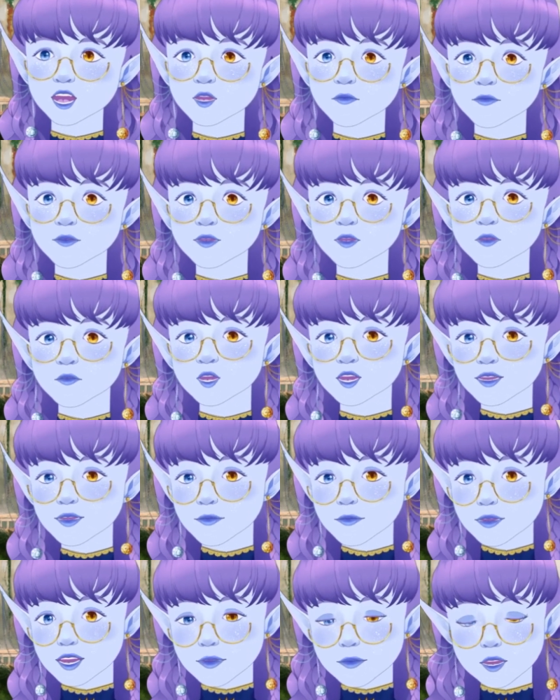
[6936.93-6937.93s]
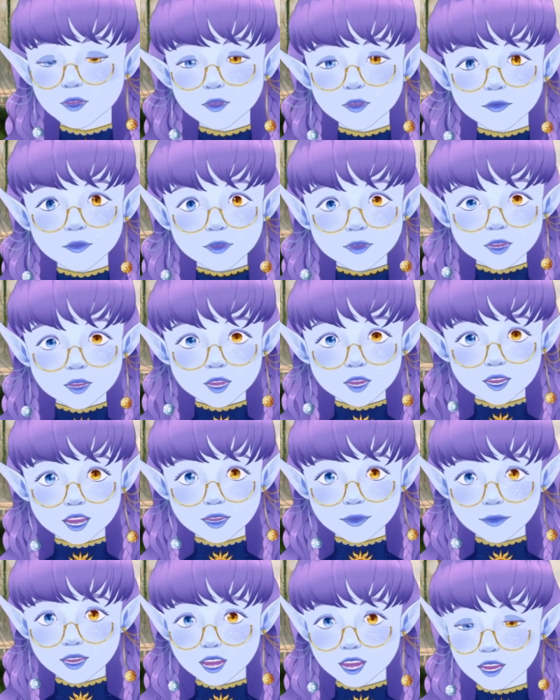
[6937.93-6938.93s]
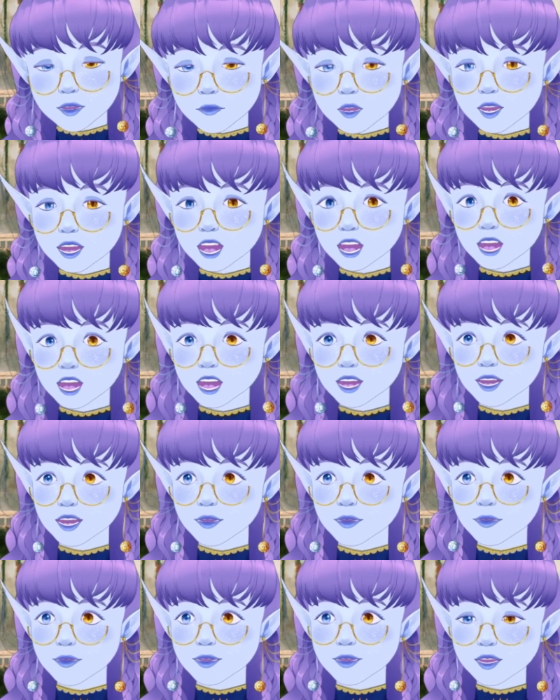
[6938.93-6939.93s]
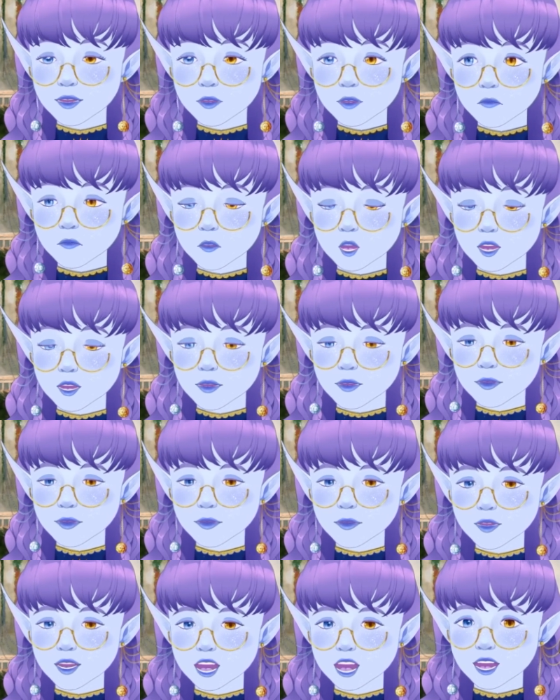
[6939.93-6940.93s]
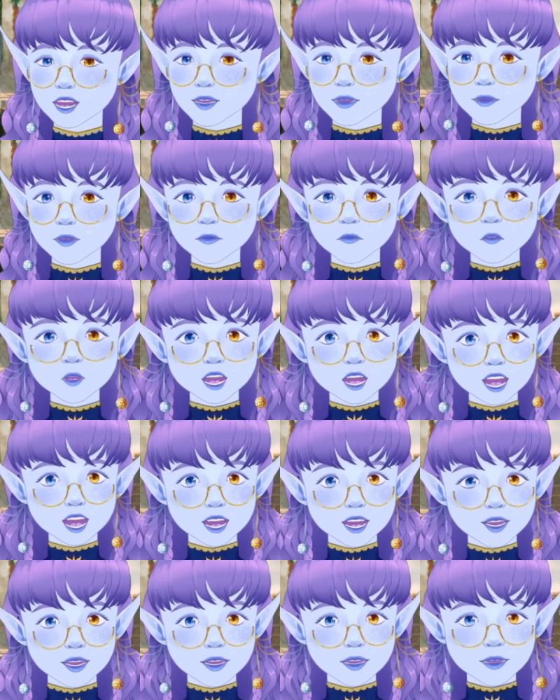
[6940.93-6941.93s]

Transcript: So in my Mother of Us All campaign, what I did was I swayed